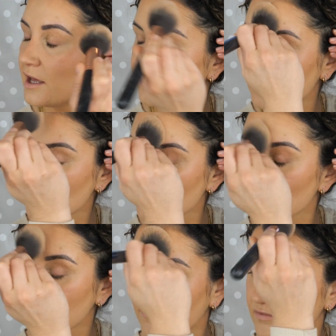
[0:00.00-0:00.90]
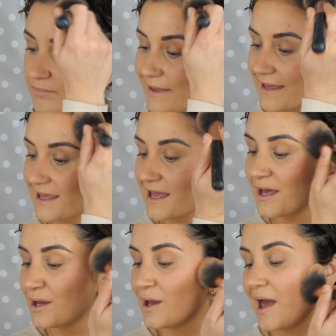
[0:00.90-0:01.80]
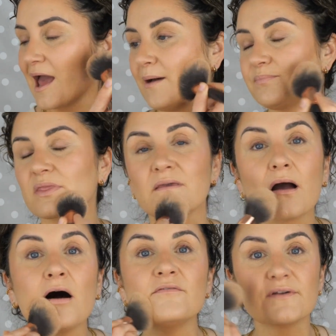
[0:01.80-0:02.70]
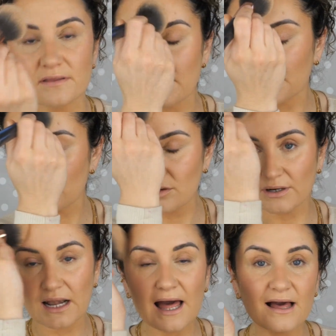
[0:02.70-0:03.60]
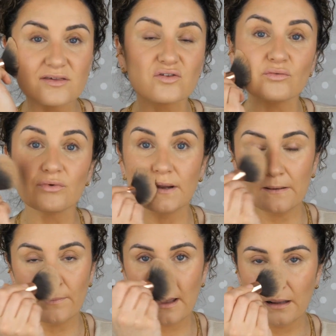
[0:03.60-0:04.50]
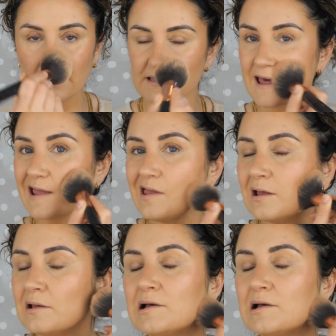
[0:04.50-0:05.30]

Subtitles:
This just gives me the confidence that it's going to last really well all day,